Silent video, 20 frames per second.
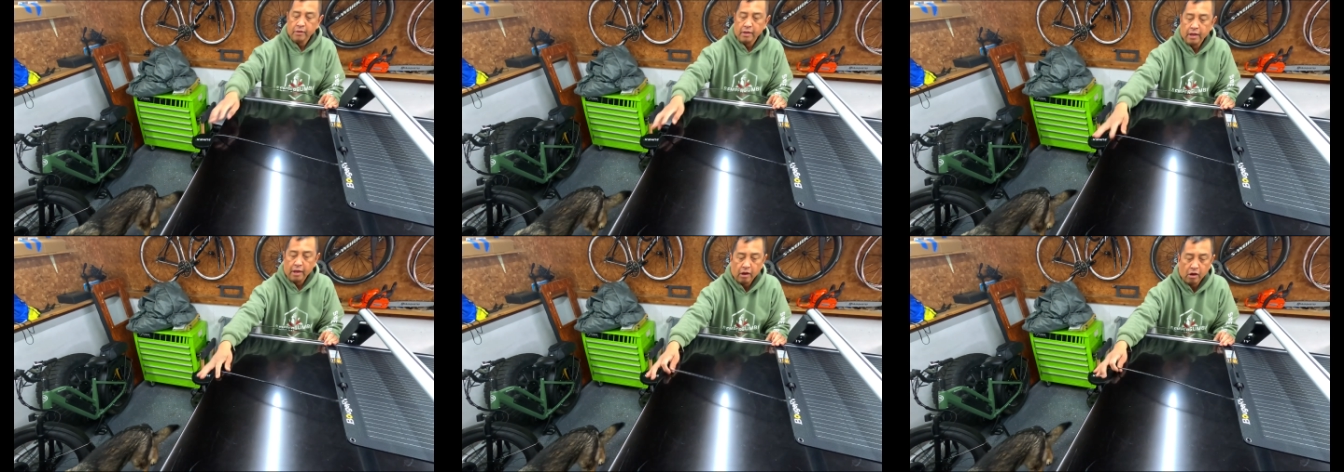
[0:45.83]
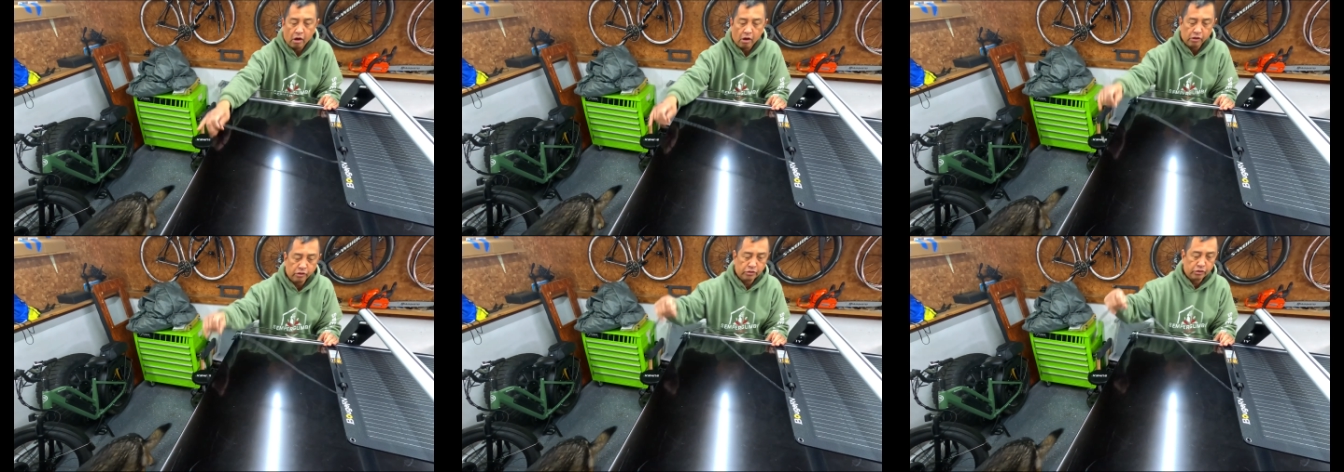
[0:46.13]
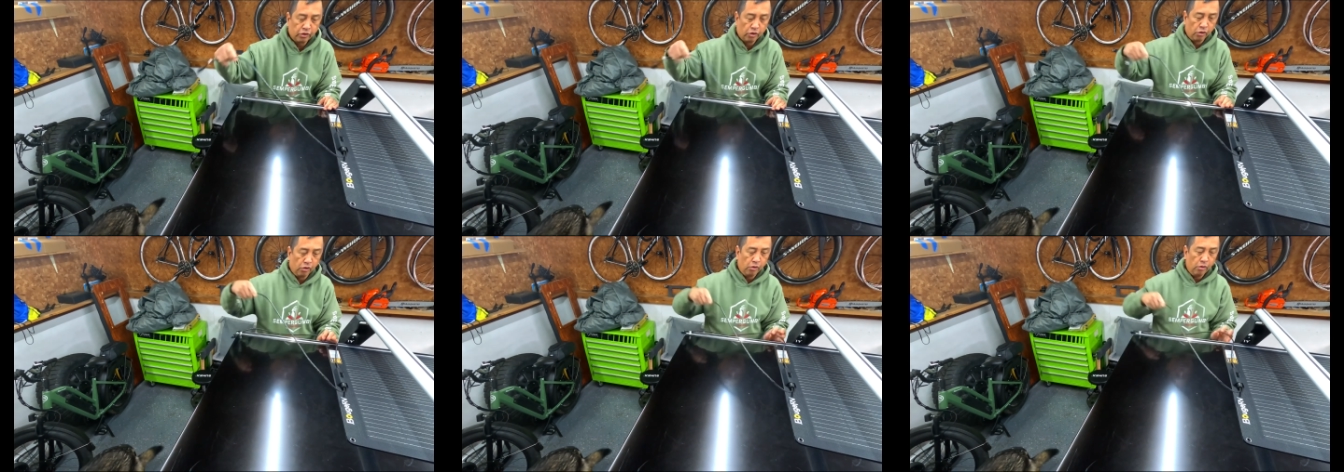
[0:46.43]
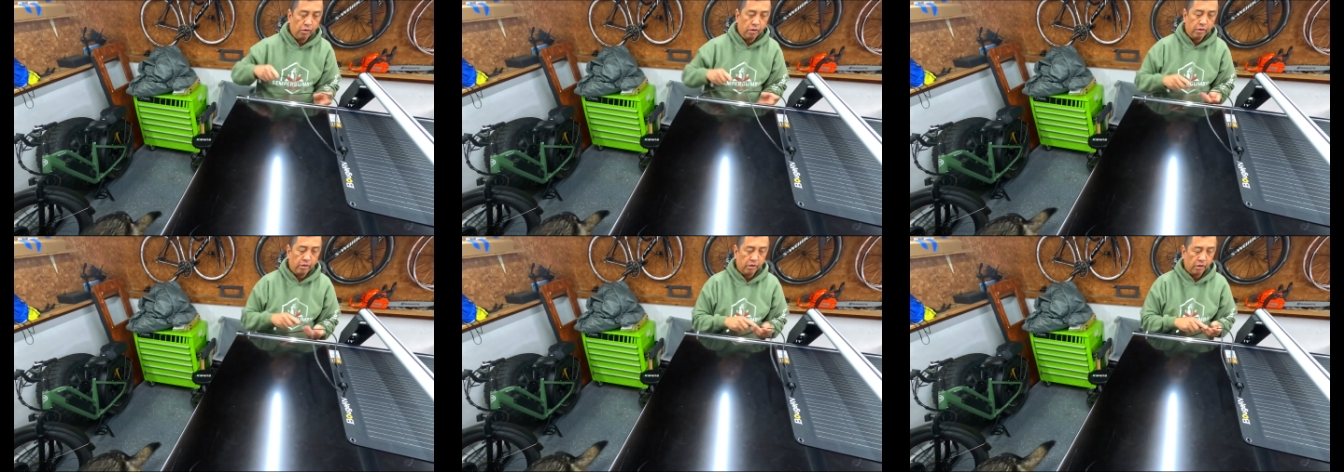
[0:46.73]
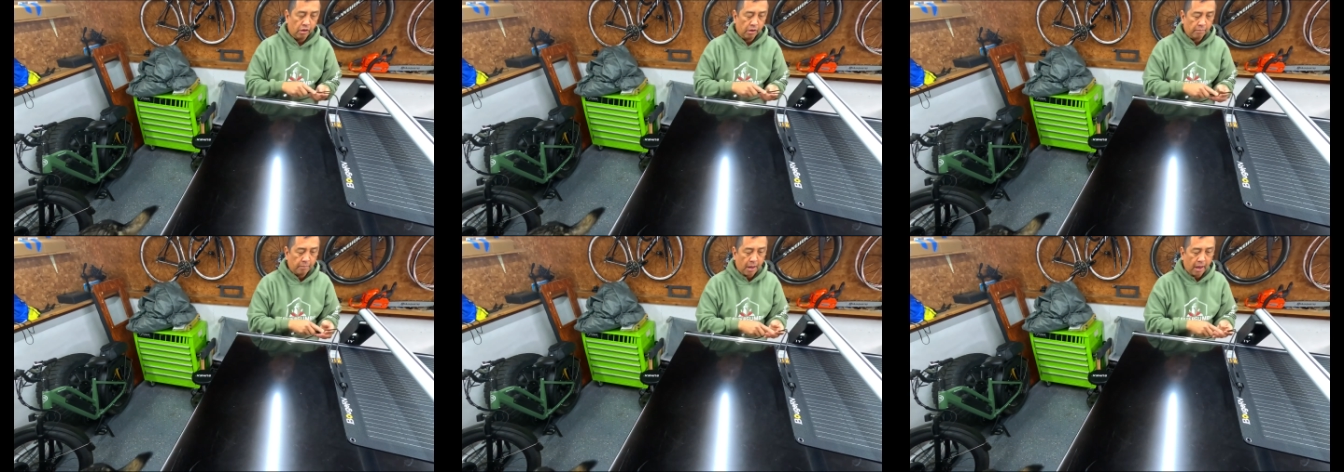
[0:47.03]
Also,
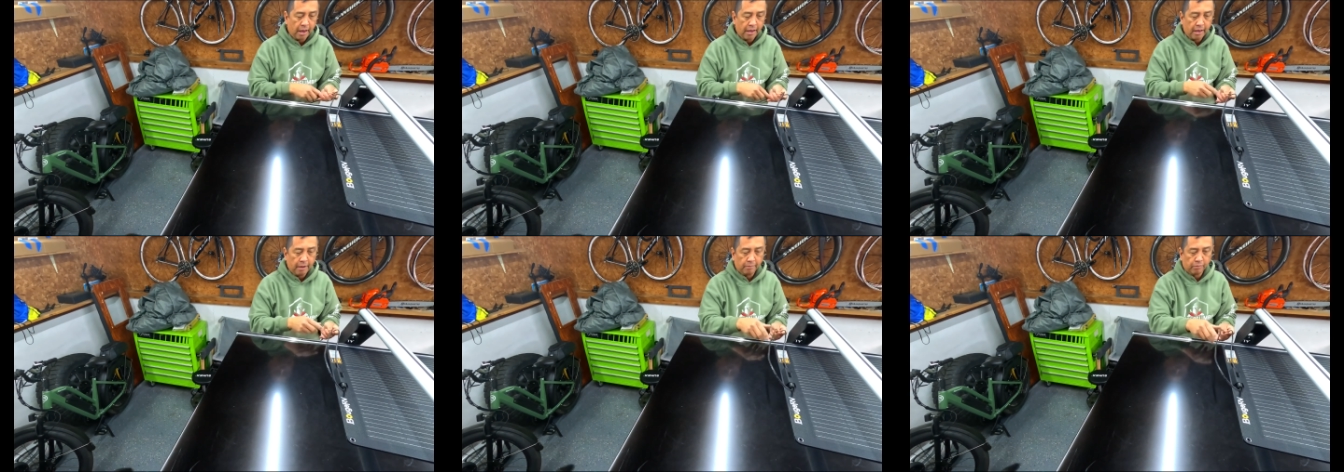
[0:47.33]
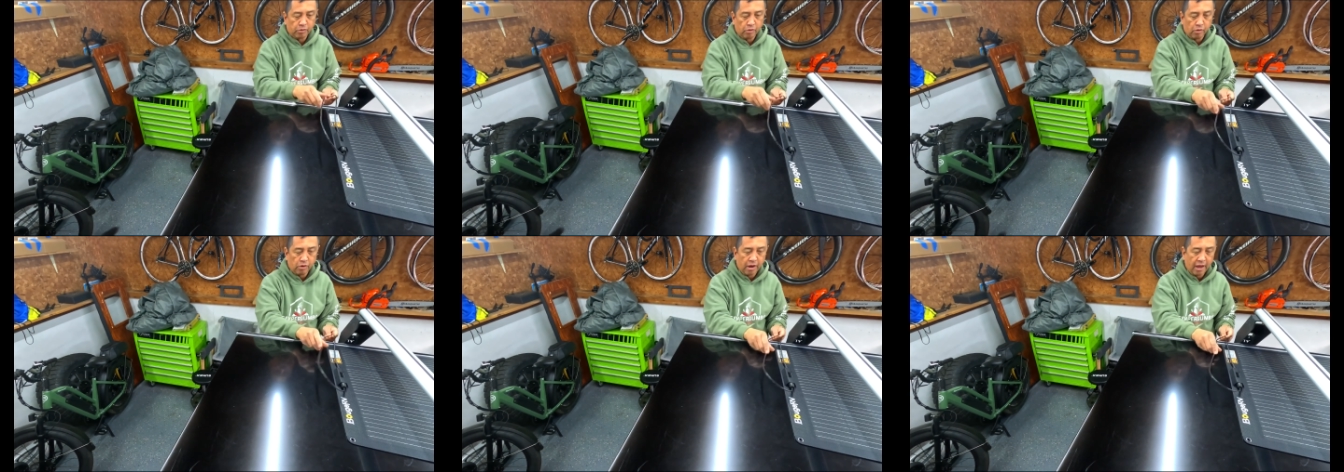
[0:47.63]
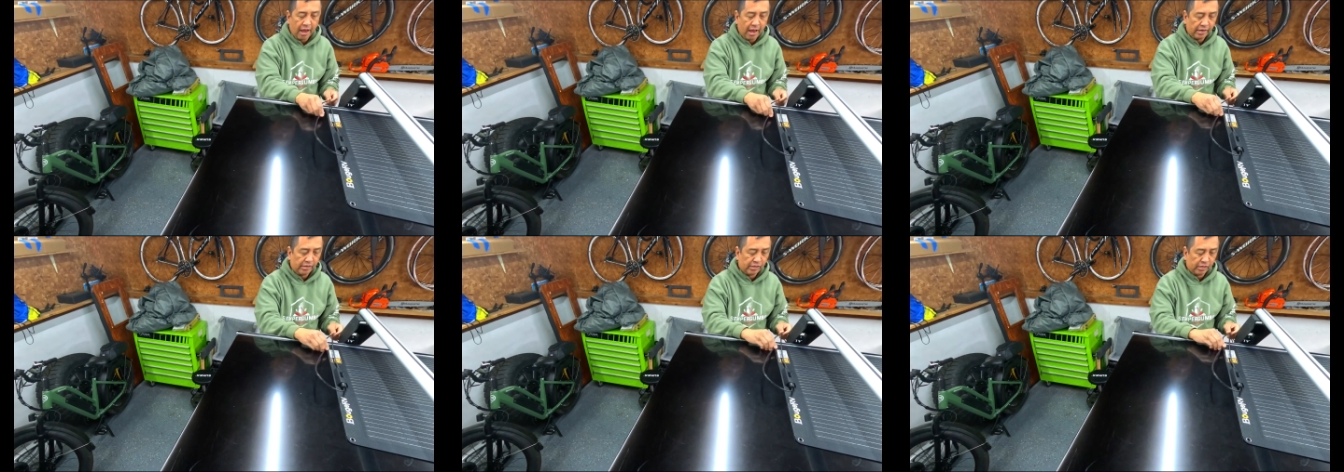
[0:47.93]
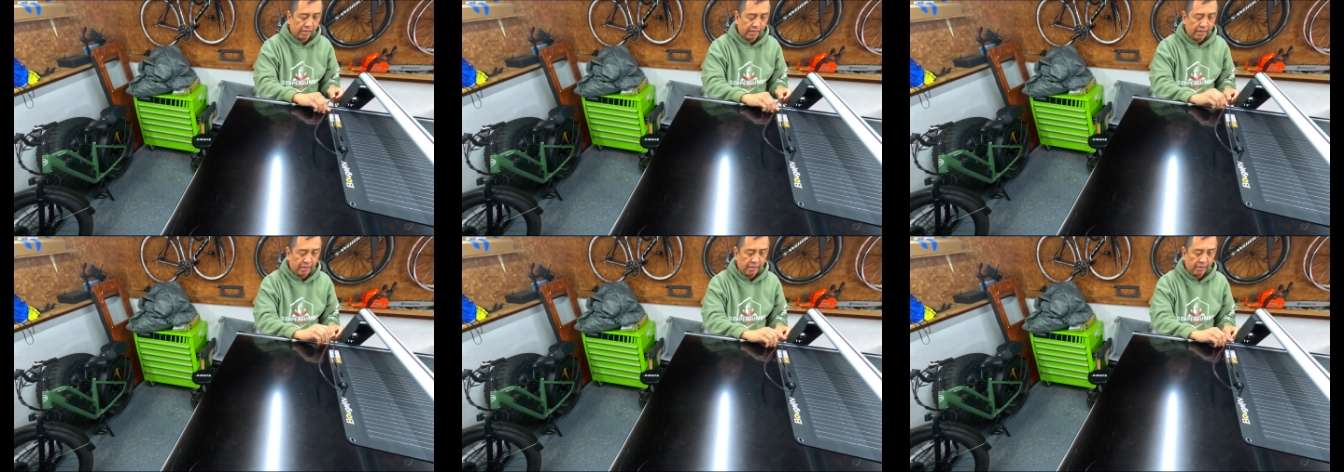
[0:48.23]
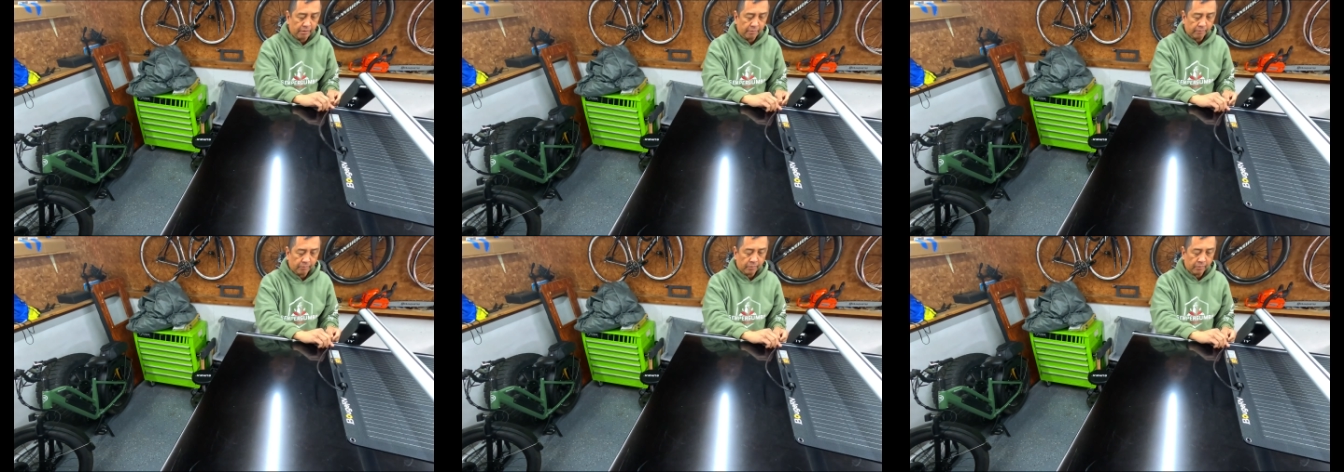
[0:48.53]
um, I am going to actually